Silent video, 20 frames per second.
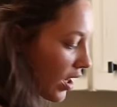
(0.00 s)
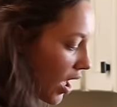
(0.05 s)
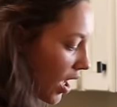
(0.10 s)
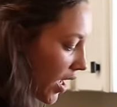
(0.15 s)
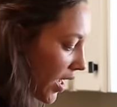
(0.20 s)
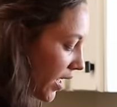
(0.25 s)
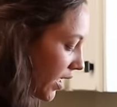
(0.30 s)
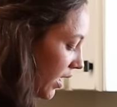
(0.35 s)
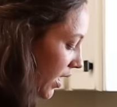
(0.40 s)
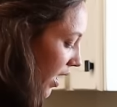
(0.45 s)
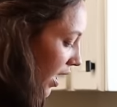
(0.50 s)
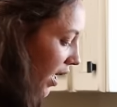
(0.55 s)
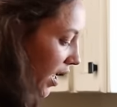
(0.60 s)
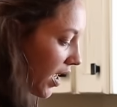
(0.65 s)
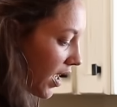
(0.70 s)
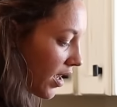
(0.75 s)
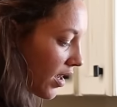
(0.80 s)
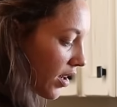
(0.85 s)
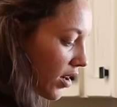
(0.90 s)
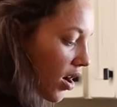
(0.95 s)
line
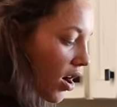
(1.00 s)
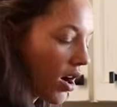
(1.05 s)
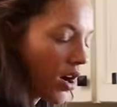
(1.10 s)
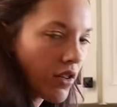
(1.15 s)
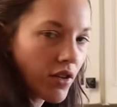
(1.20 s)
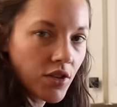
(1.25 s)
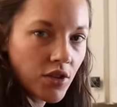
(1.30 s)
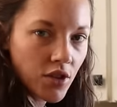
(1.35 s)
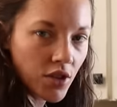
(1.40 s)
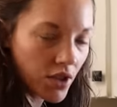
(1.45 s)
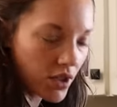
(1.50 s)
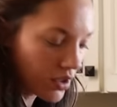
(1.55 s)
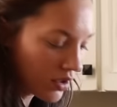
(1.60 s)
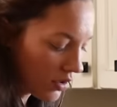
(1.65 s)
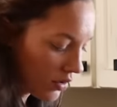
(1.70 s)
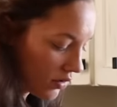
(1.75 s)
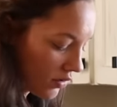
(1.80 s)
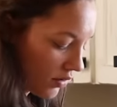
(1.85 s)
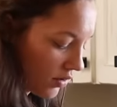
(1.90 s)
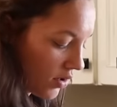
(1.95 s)
a
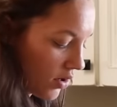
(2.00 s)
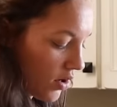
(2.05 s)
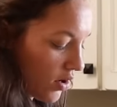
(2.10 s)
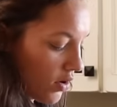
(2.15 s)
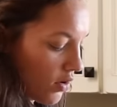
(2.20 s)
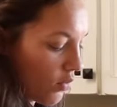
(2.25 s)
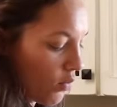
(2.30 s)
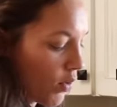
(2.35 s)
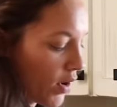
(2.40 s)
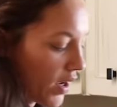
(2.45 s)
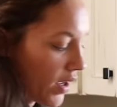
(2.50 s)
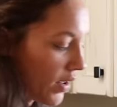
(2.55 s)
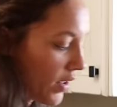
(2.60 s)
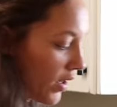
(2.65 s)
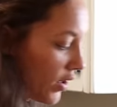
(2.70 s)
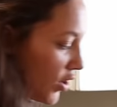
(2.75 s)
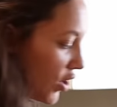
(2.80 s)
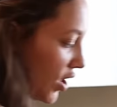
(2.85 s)
colander with a